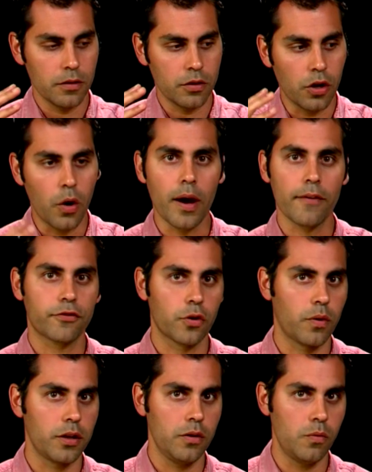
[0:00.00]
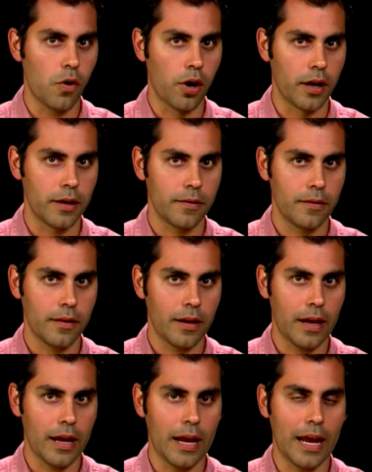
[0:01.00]
go after what you want,
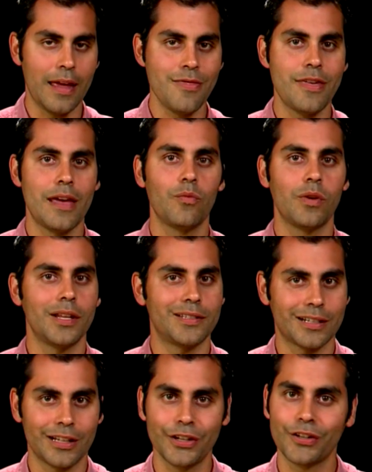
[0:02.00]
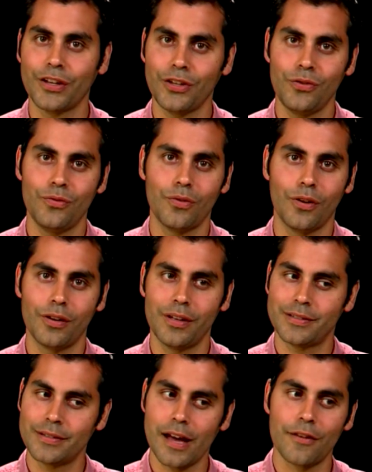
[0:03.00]
and then when it's clear that
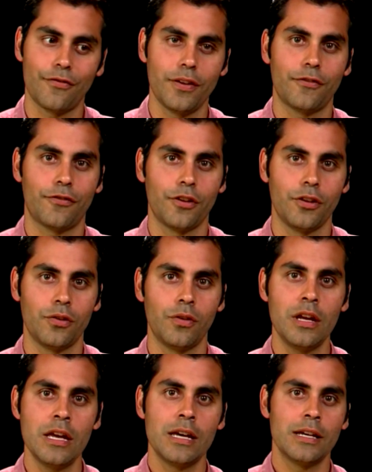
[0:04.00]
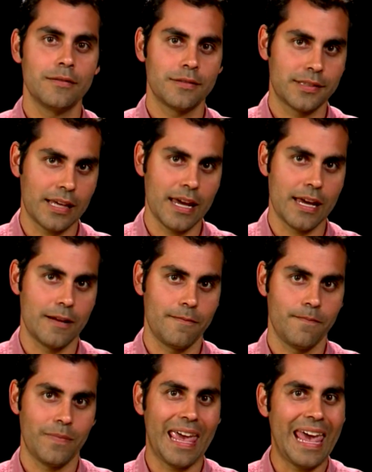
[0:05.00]
it's not a fit for you, say it.
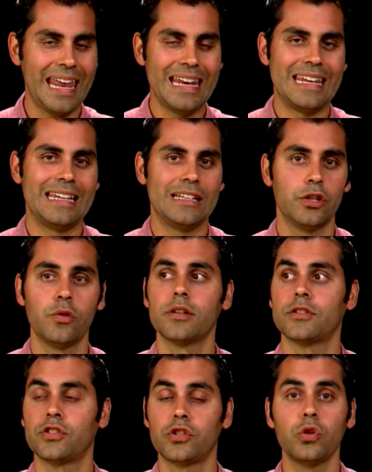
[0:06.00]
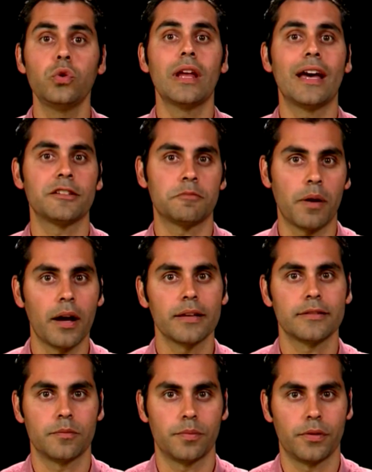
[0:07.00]
End it. Do it as soon as
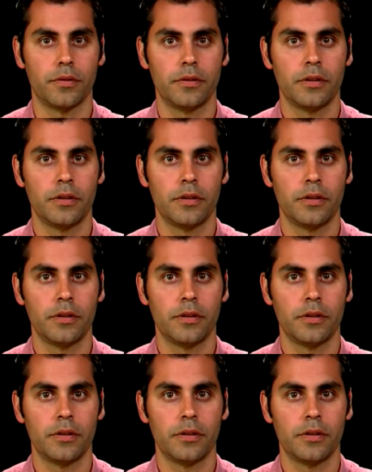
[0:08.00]
possible.